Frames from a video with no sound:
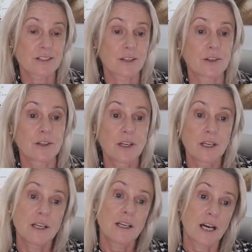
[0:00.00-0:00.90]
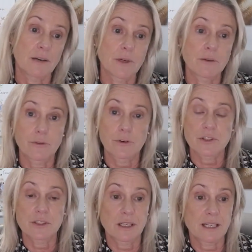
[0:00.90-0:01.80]
So
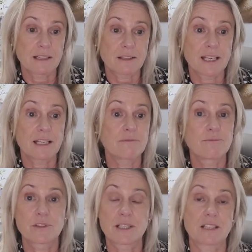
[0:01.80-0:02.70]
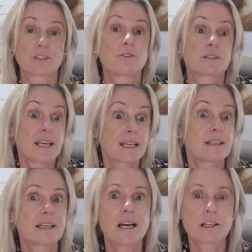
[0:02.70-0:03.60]
unfortunately, they get so scared
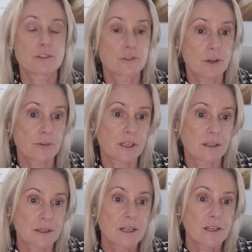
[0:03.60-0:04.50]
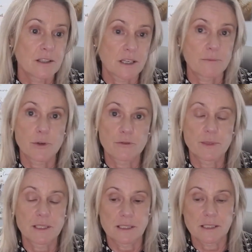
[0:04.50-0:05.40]
they can't control their
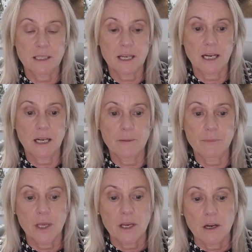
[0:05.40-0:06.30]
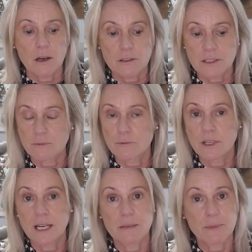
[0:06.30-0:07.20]
movements. Some
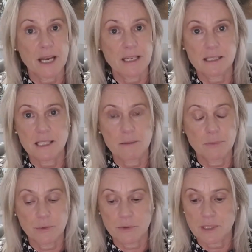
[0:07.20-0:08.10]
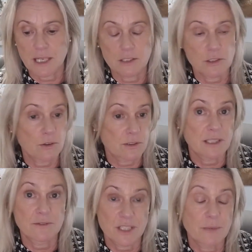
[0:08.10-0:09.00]
really bad examples are dogs
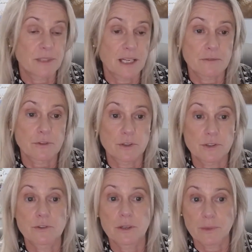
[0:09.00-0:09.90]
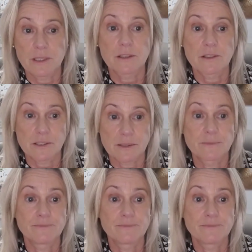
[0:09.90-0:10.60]
that have jumped out of two-story windows.